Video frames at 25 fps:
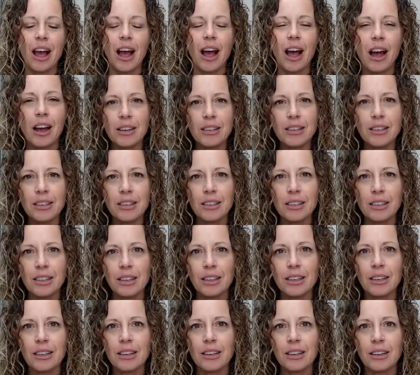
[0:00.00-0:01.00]

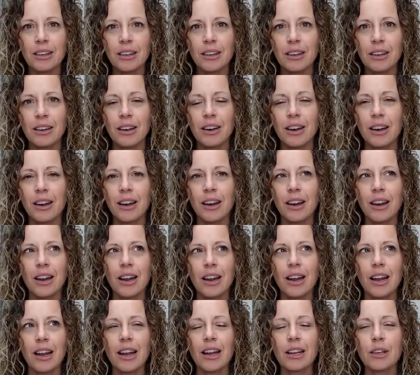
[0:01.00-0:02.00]
Hustling
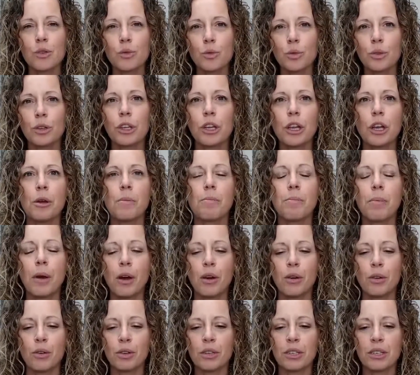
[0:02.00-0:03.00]
is really
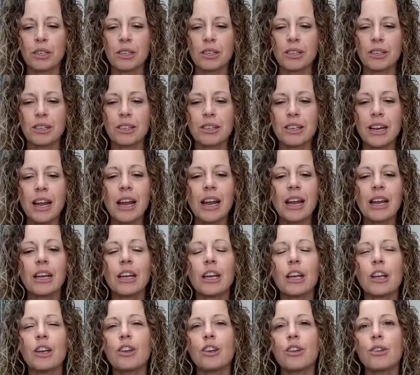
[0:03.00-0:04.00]
about
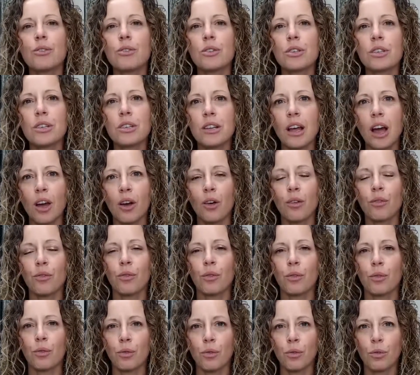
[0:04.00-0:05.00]
taking yourself
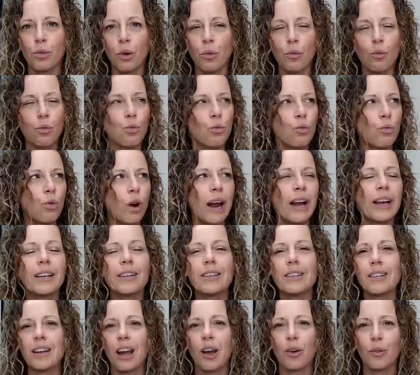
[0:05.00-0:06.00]

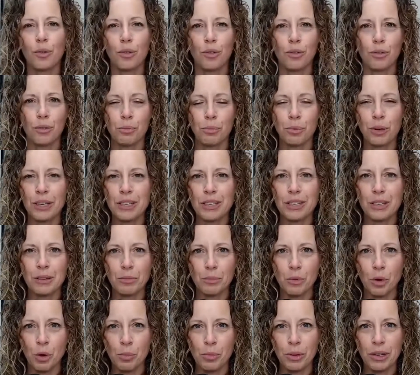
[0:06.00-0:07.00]
right out of the present
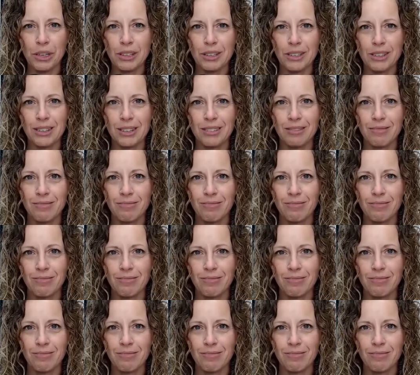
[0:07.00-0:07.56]
moment.